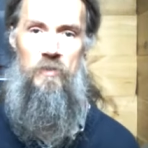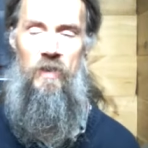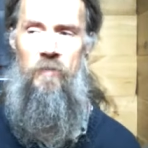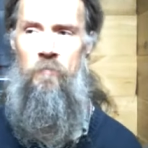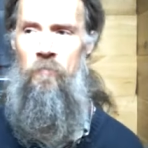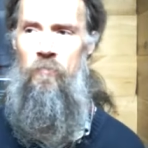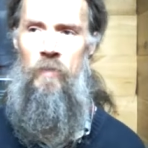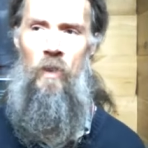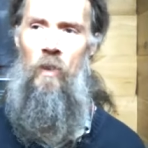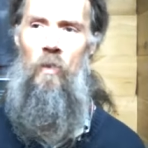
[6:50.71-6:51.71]
We say,
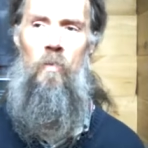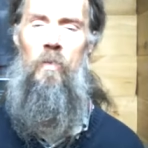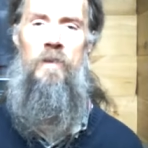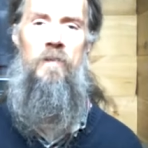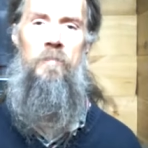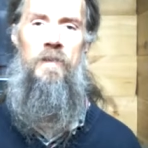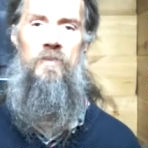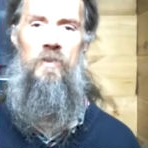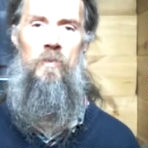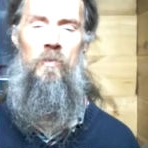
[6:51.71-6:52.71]
Oh, wouldn't it be
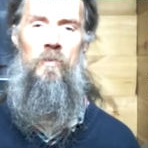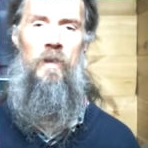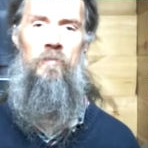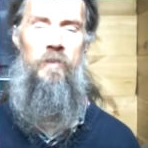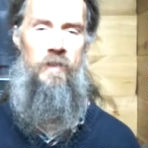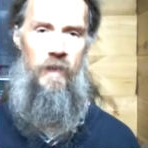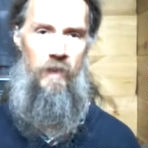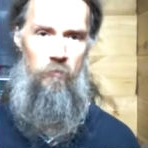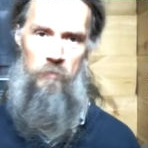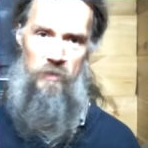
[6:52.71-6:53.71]
so lovely to
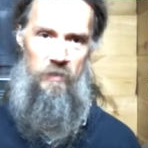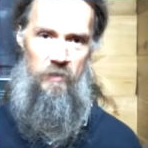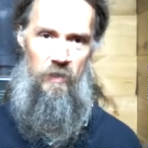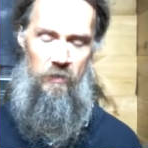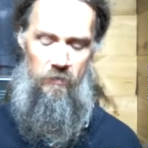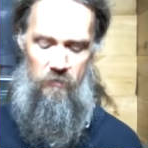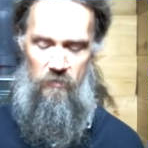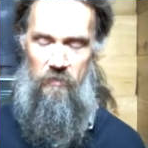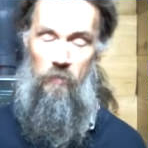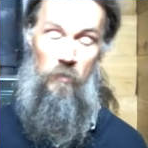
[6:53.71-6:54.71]
have a million
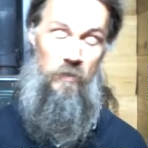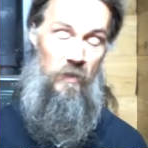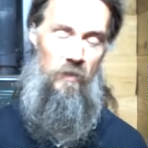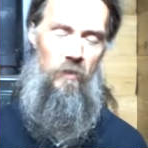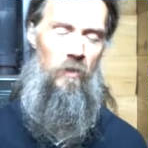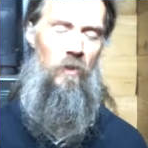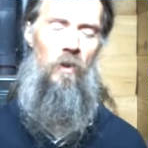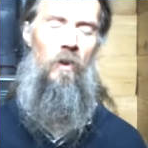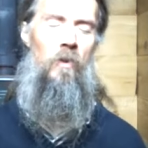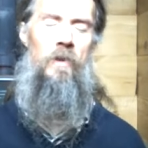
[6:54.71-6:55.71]
dollars? And then we think,
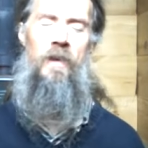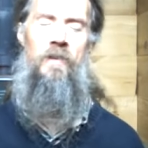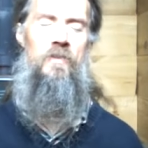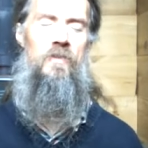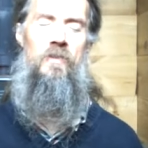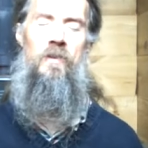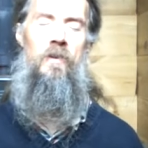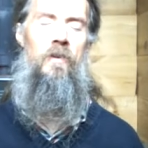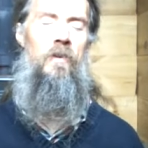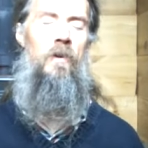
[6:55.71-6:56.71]
Oh, yes,
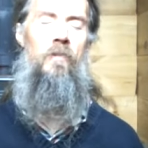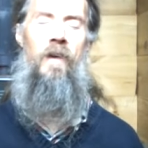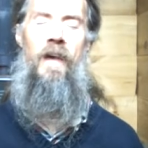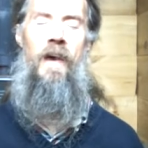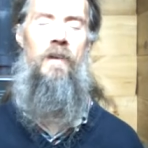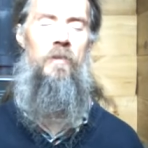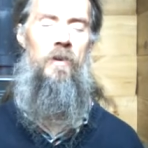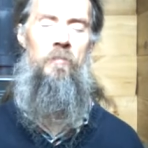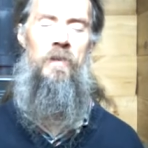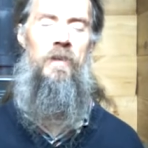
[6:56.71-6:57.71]
if I had
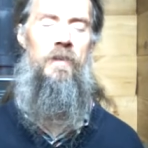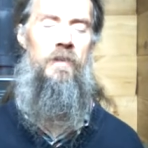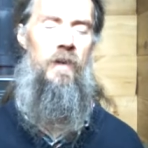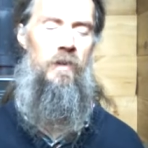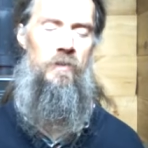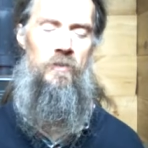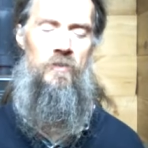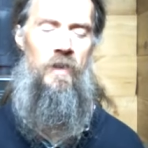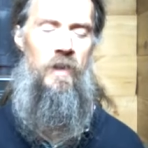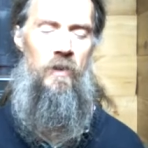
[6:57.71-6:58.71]
a million dollars,
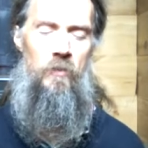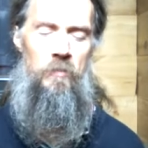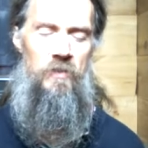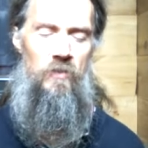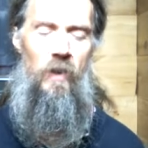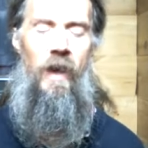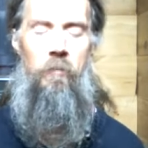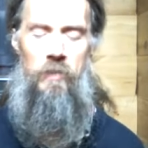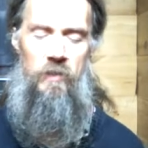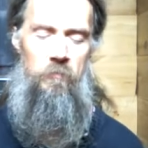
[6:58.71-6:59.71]
then I would be so
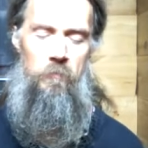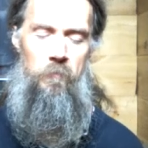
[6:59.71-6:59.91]
happy.